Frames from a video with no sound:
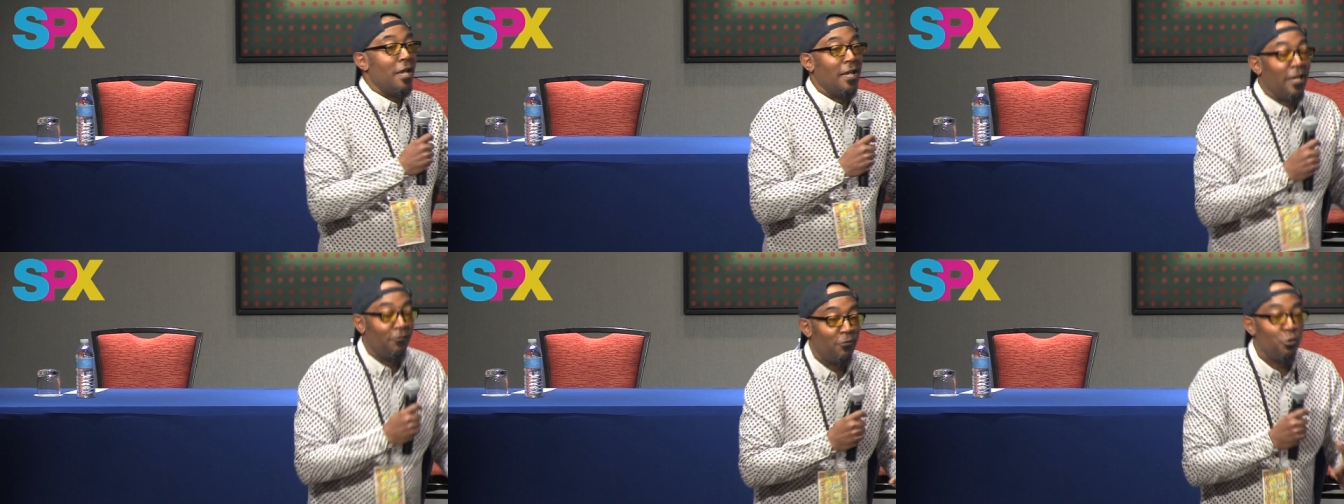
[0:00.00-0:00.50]

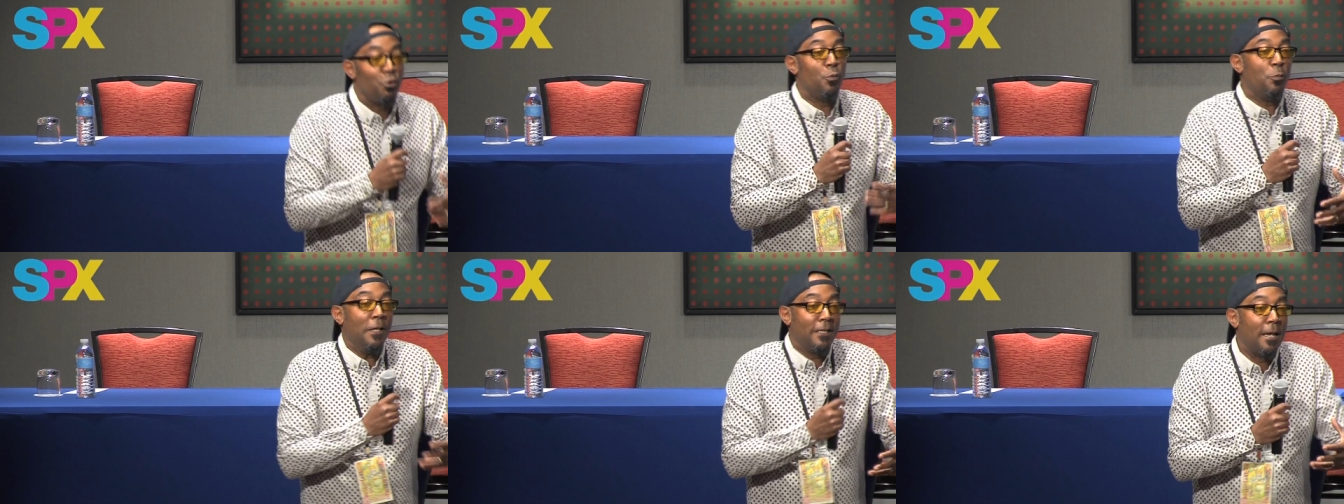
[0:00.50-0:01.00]
If you
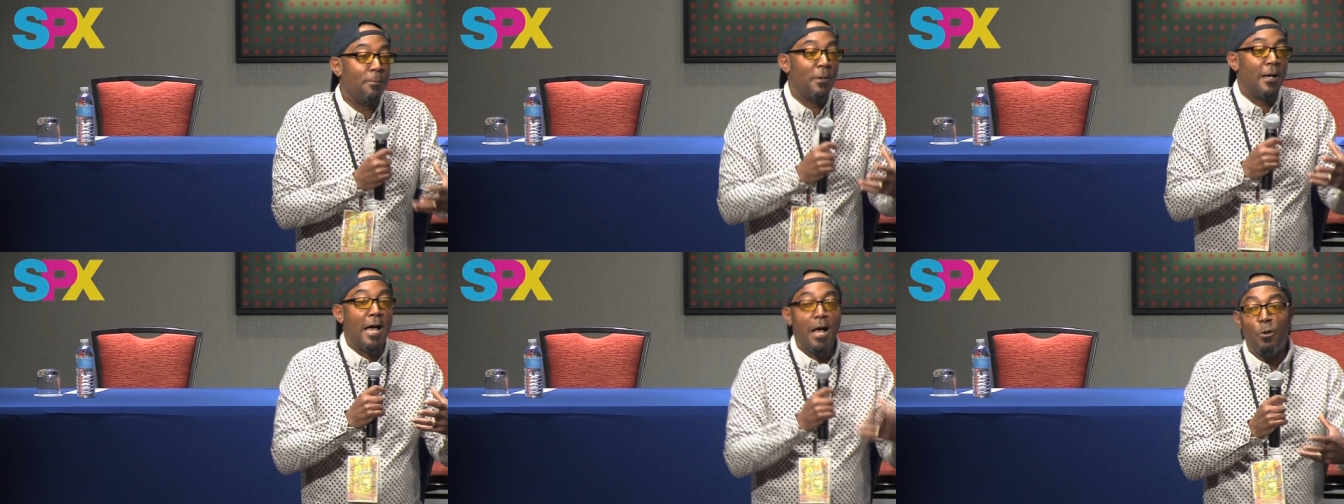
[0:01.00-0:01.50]
pick up
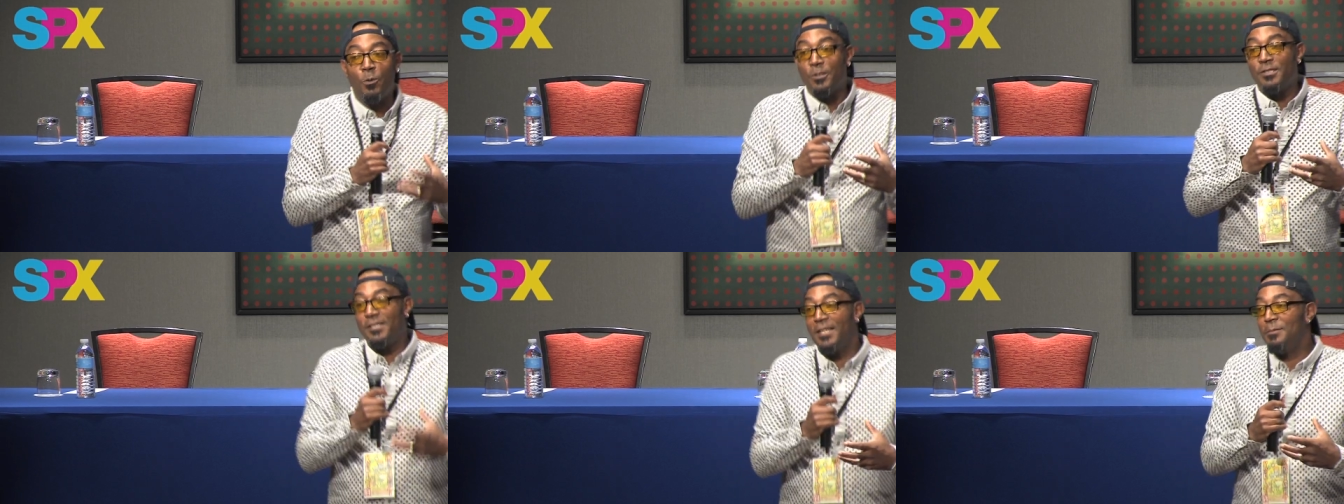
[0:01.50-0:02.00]
a
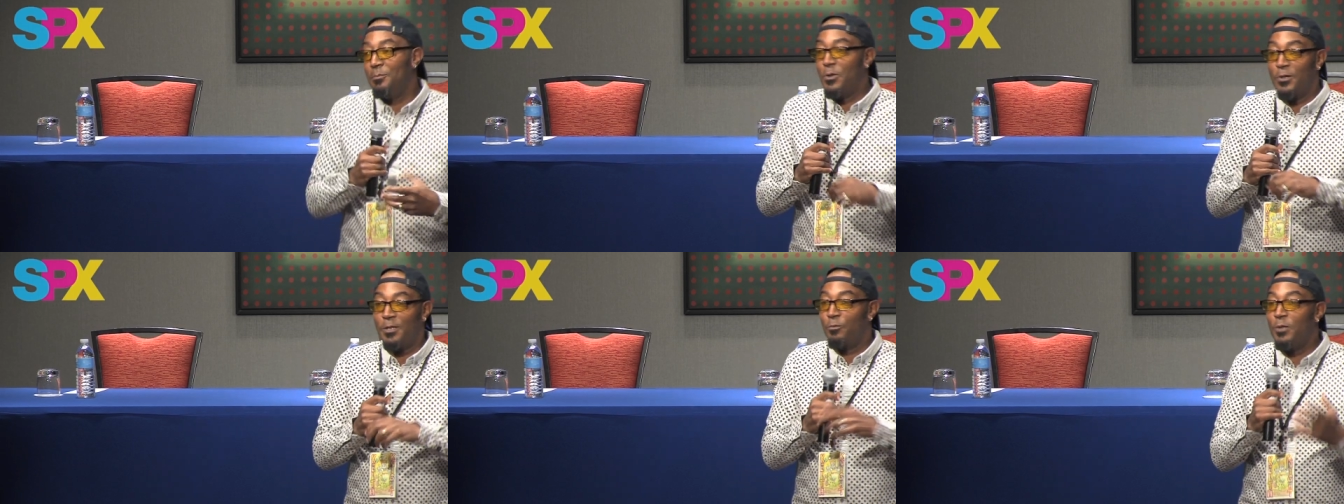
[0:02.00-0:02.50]
Howard Zinn
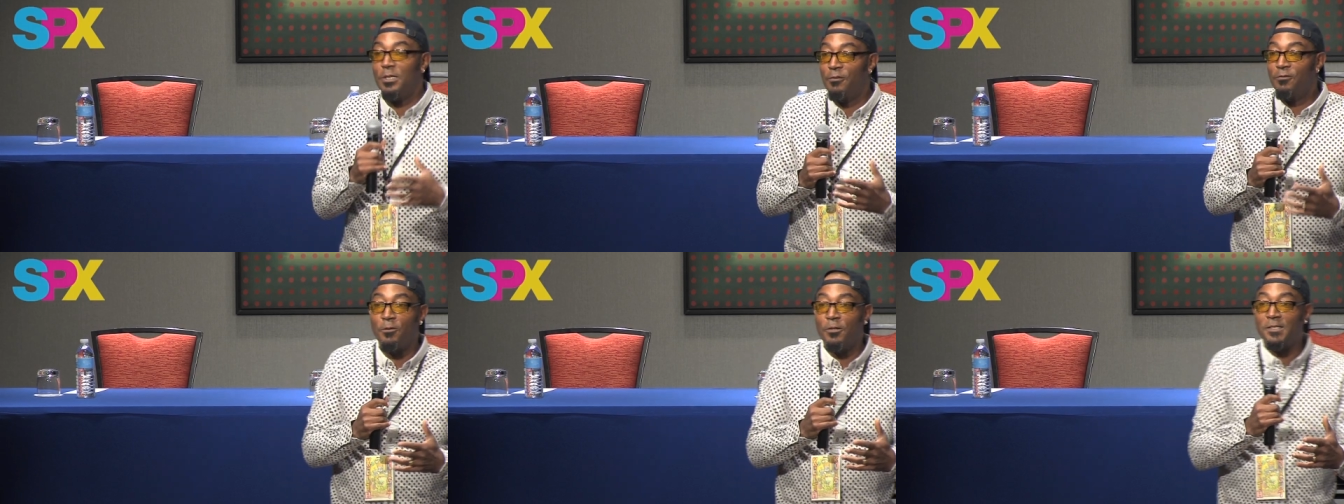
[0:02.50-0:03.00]
book and read the
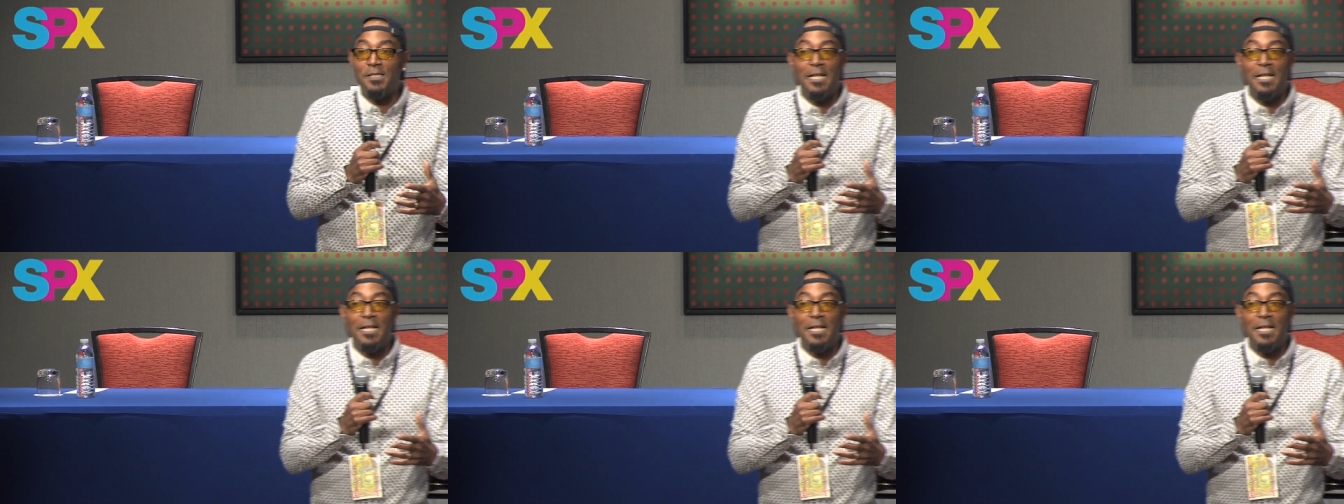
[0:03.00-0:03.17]
first